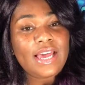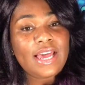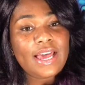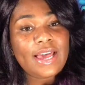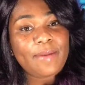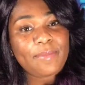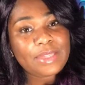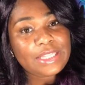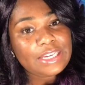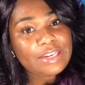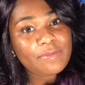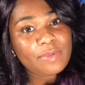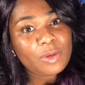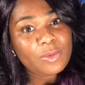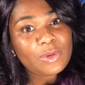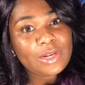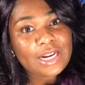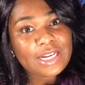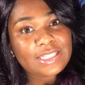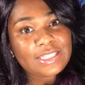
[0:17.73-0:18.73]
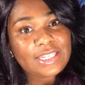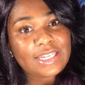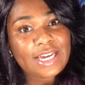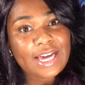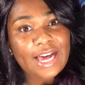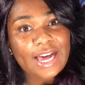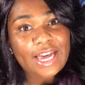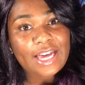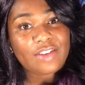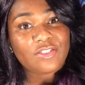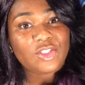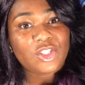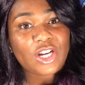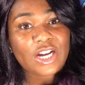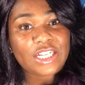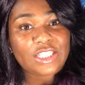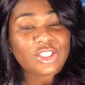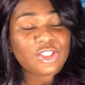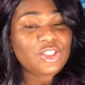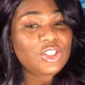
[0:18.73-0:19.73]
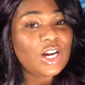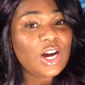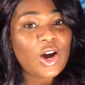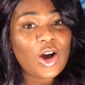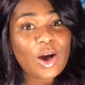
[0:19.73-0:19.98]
And believe me when I say I have tried to try